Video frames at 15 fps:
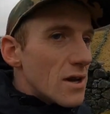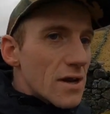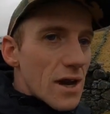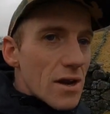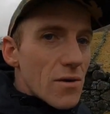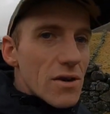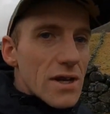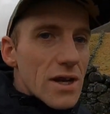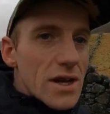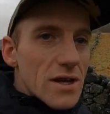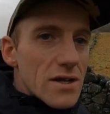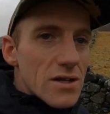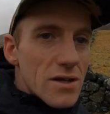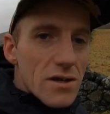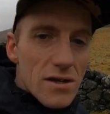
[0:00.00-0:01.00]

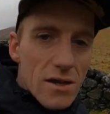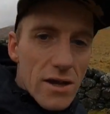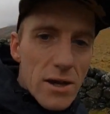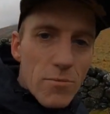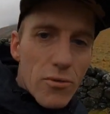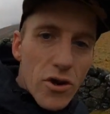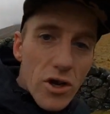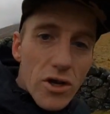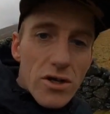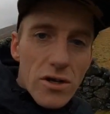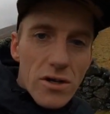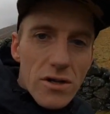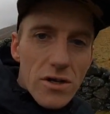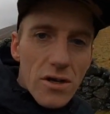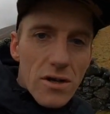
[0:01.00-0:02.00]
Nowadays there's like
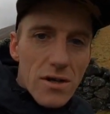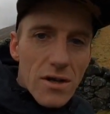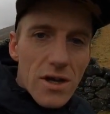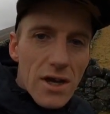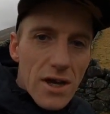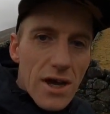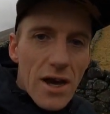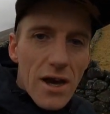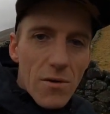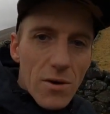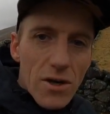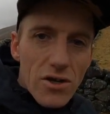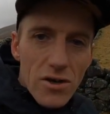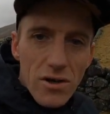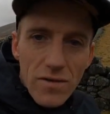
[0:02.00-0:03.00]
bruisers that you get,
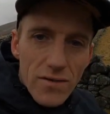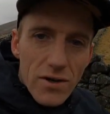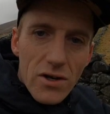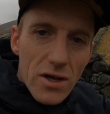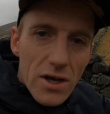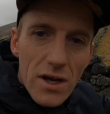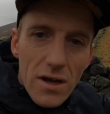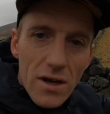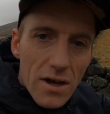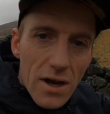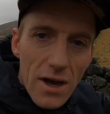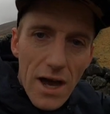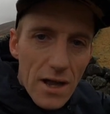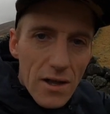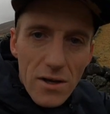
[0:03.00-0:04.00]
which are obviously
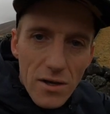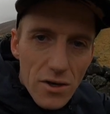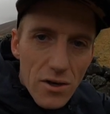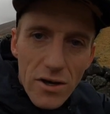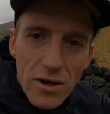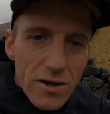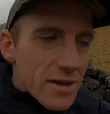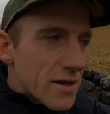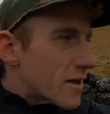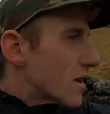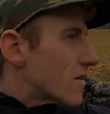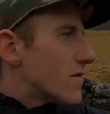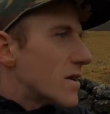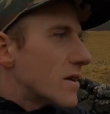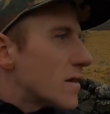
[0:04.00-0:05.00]
electronically
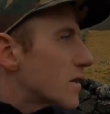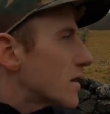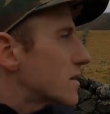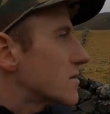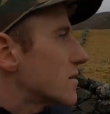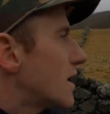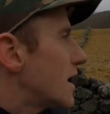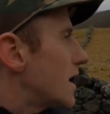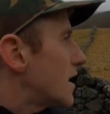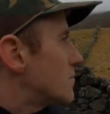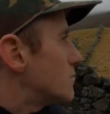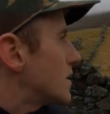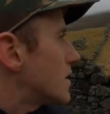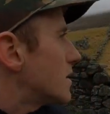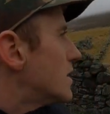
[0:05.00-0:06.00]
driven and things like
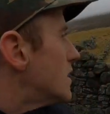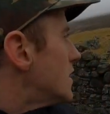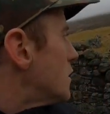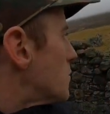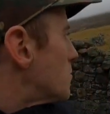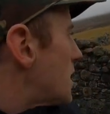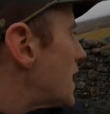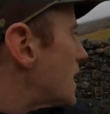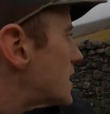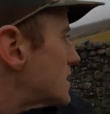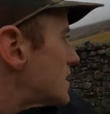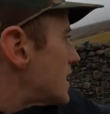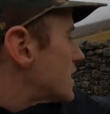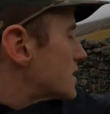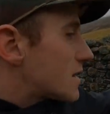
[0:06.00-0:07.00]
that, but back at
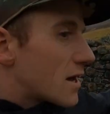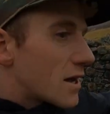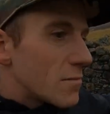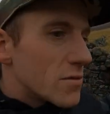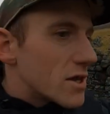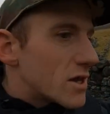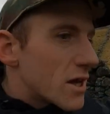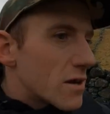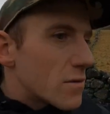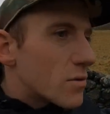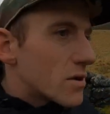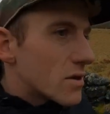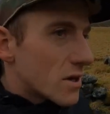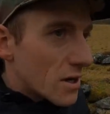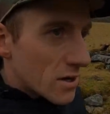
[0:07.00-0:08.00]
that time they did
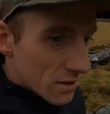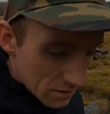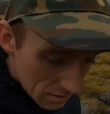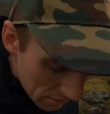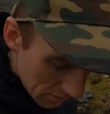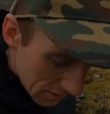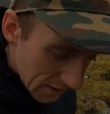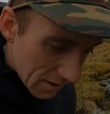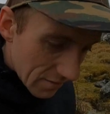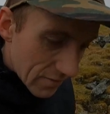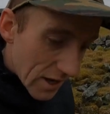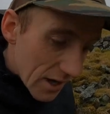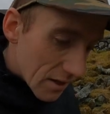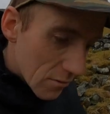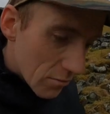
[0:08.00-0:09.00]
what they had like
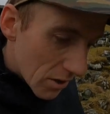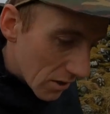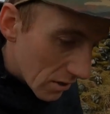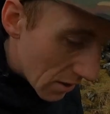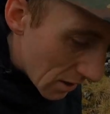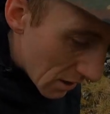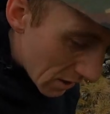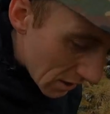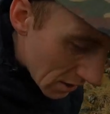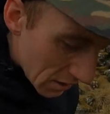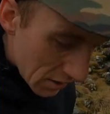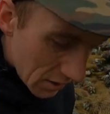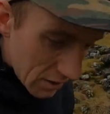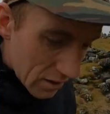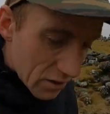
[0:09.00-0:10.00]
available.
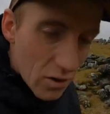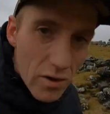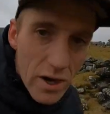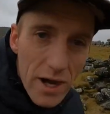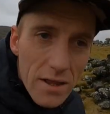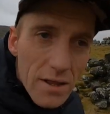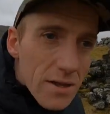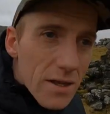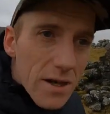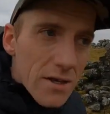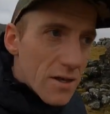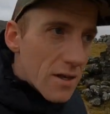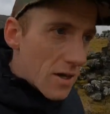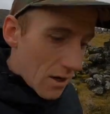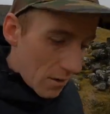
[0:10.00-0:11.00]
No
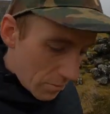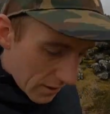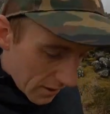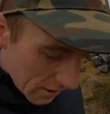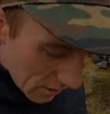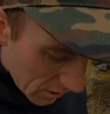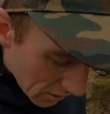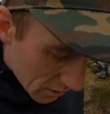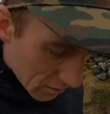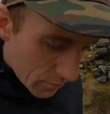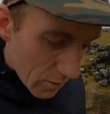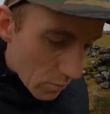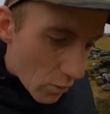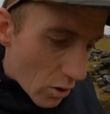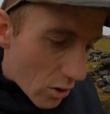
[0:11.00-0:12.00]
electricity up here, it had to
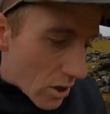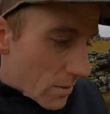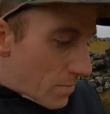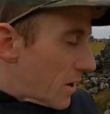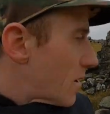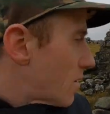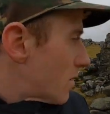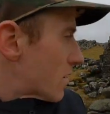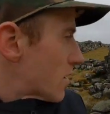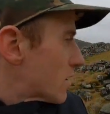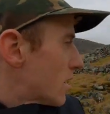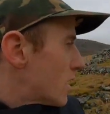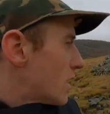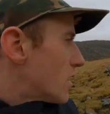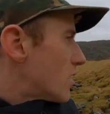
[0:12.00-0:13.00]
be water power
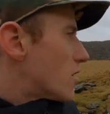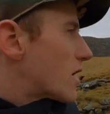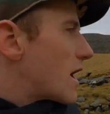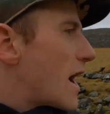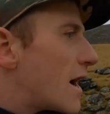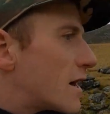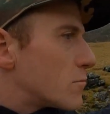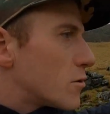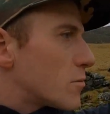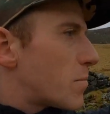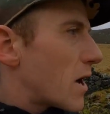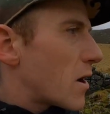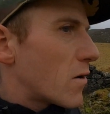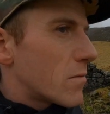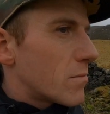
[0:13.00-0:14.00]
or animal
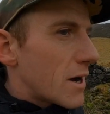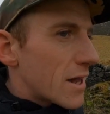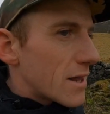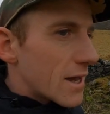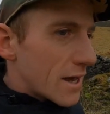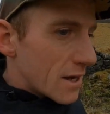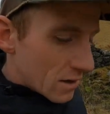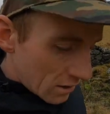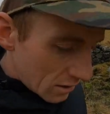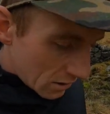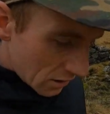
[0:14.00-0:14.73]
power back then.